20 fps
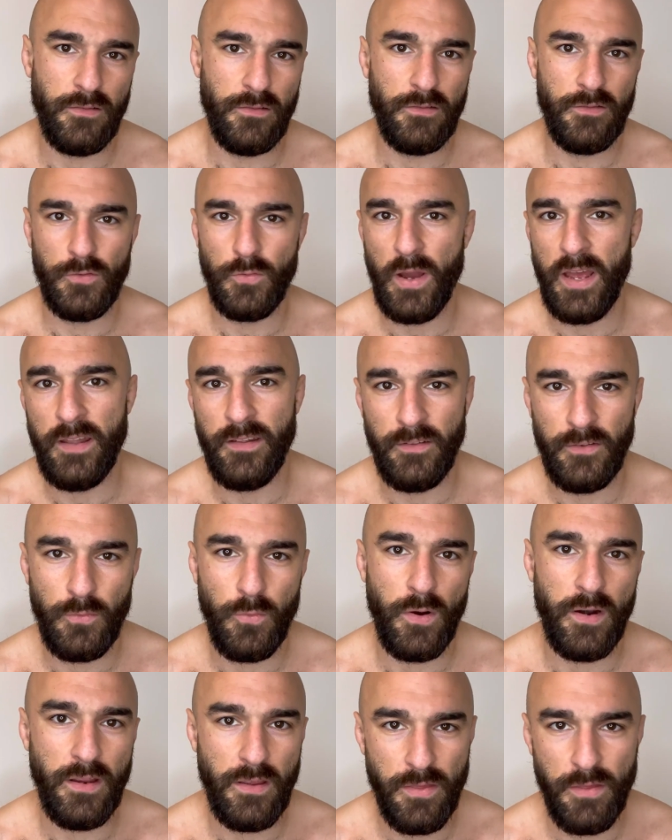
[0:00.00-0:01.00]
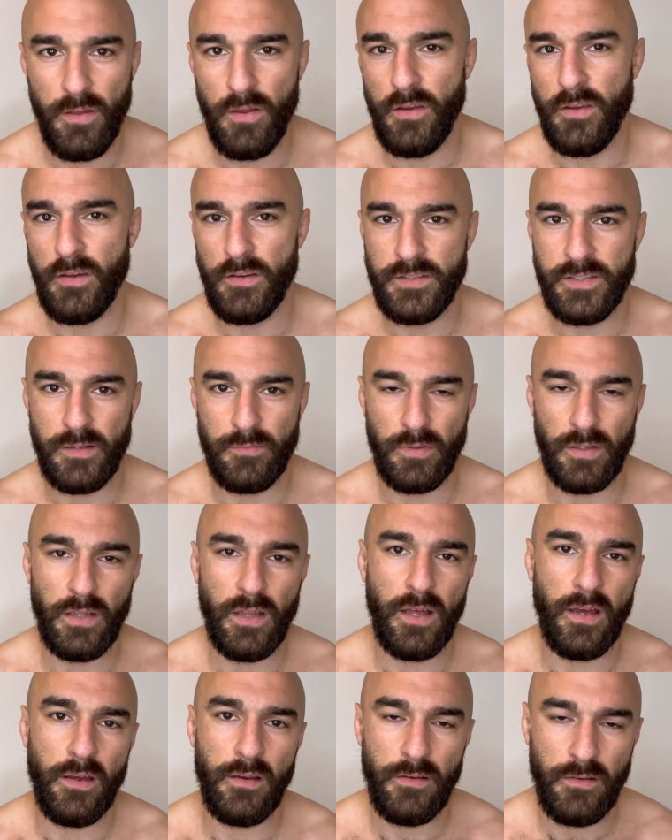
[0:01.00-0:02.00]
10, 20, 30 years down the
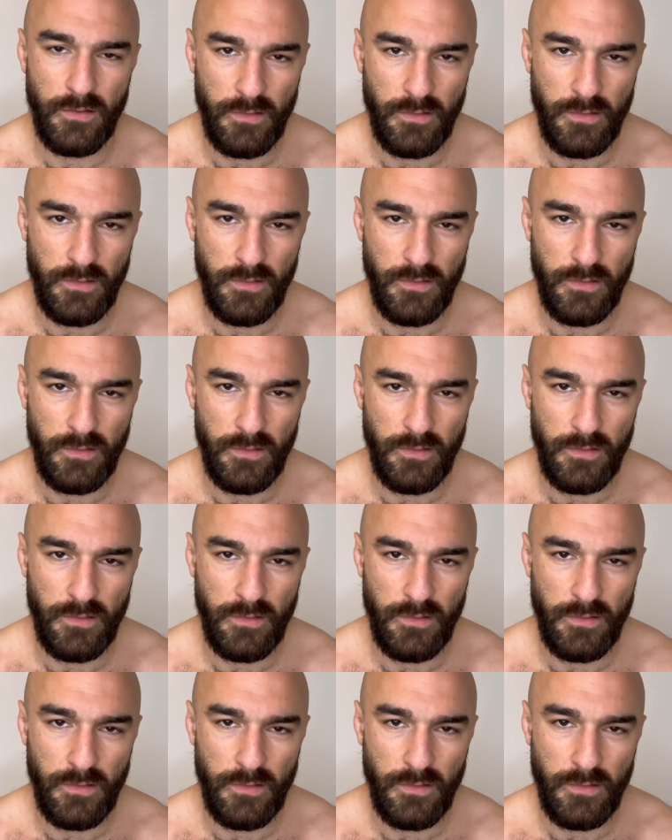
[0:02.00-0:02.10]
line,